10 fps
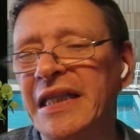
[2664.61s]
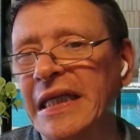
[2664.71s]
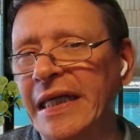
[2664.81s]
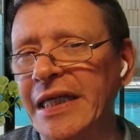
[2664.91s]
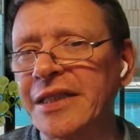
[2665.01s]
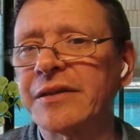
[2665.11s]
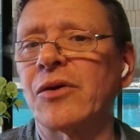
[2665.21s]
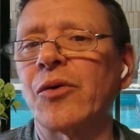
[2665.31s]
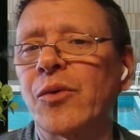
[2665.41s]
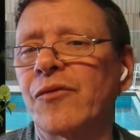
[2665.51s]
In the case,
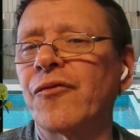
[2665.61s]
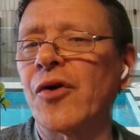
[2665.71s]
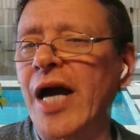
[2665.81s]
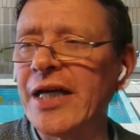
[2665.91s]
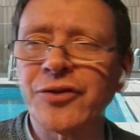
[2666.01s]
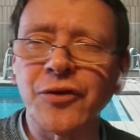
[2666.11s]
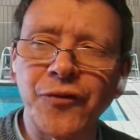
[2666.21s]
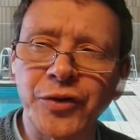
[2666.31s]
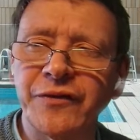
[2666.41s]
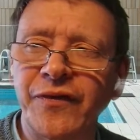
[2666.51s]
so for ISO
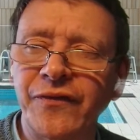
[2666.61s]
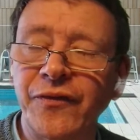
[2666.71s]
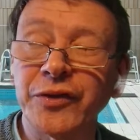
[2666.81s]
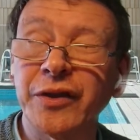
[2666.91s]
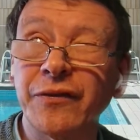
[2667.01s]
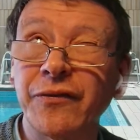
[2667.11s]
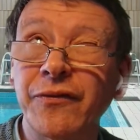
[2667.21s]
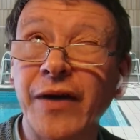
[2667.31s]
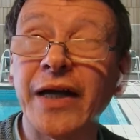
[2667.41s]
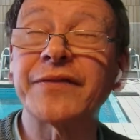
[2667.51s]

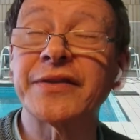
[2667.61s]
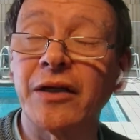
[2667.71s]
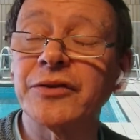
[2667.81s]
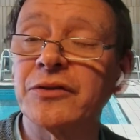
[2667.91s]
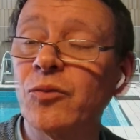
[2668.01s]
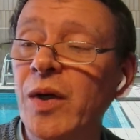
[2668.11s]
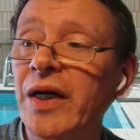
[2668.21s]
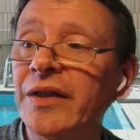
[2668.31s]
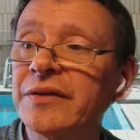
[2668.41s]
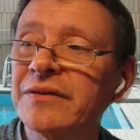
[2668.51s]

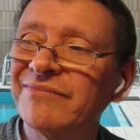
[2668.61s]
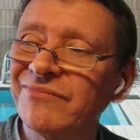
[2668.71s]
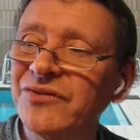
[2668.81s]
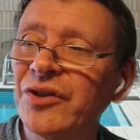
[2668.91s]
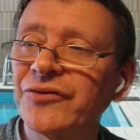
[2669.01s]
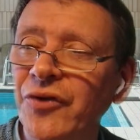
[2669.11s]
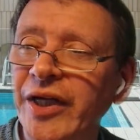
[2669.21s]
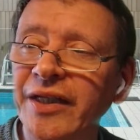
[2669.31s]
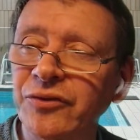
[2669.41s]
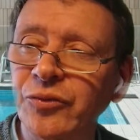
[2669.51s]
45001, don't
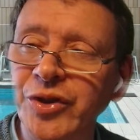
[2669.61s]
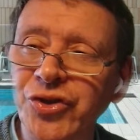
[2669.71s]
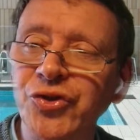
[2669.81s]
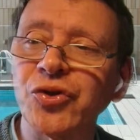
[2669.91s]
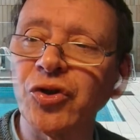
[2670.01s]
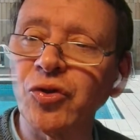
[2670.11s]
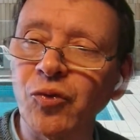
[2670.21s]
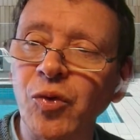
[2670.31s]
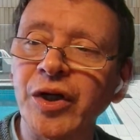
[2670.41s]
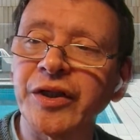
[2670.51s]
forget to ensure
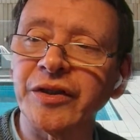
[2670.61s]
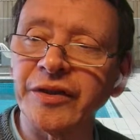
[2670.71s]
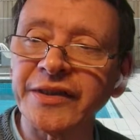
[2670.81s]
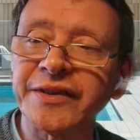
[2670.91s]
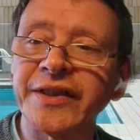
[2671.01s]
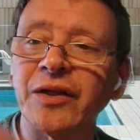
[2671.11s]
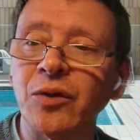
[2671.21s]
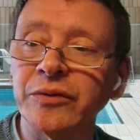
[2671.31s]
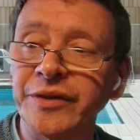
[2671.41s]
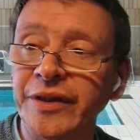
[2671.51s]
worker and
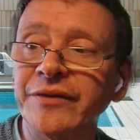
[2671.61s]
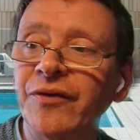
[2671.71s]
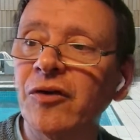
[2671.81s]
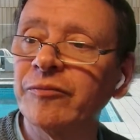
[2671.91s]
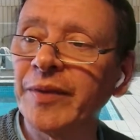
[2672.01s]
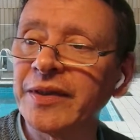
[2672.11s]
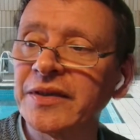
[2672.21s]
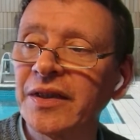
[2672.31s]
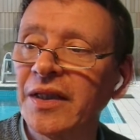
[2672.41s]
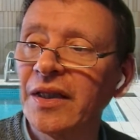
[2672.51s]
stakeholder
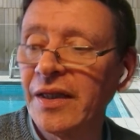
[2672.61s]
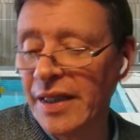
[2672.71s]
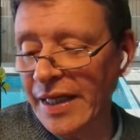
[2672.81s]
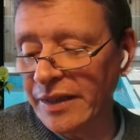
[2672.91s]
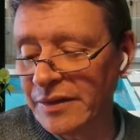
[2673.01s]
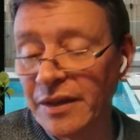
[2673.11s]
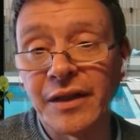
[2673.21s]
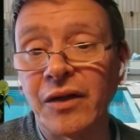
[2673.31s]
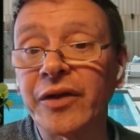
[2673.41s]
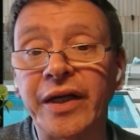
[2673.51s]
involvement, and
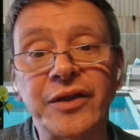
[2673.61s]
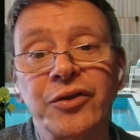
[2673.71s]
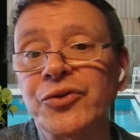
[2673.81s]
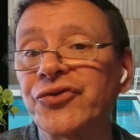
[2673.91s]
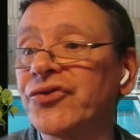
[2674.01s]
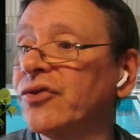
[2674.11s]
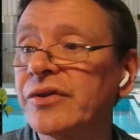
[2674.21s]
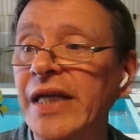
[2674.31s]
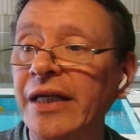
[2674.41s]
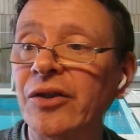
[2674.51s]
okay, use
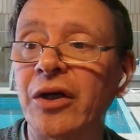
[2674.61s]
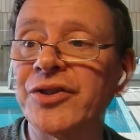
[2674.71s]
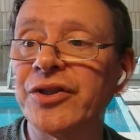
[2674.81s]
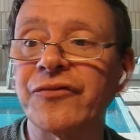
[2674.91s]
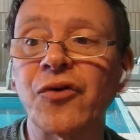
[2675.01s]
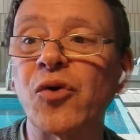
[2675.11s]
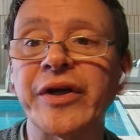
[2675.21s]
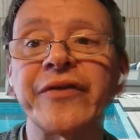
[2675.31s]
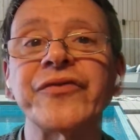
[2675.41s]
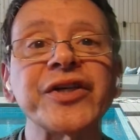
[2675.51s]
technology
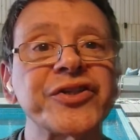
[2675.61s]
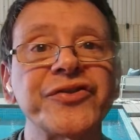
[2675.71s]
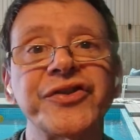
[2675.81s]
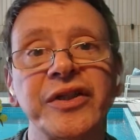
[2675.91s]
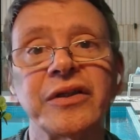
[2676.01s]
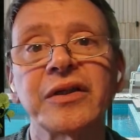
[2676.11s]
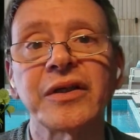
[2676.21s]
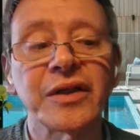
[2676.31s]
for efficiency.